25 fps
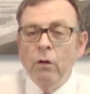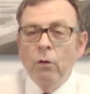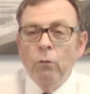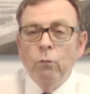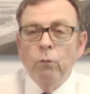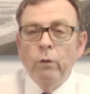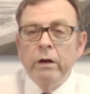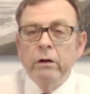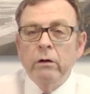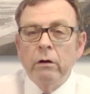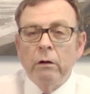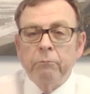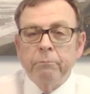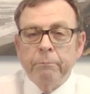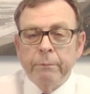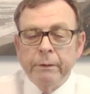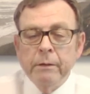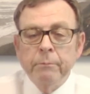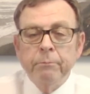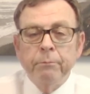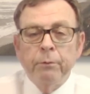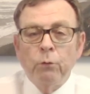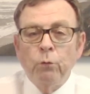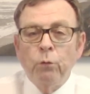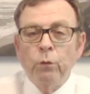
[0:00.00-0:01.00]
when
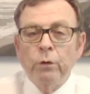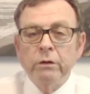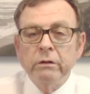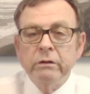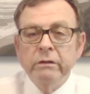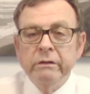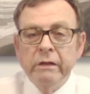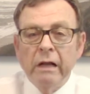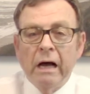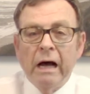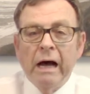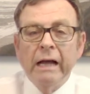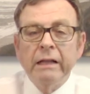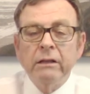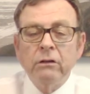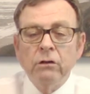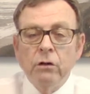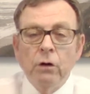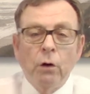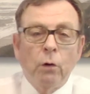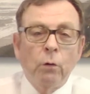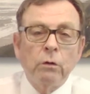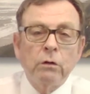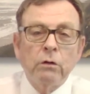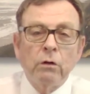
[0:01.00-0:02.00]
people will not
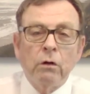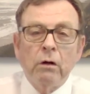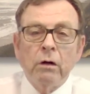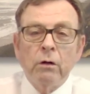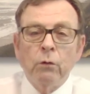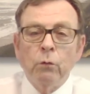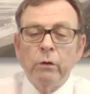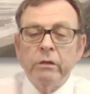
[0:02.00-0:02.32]
go along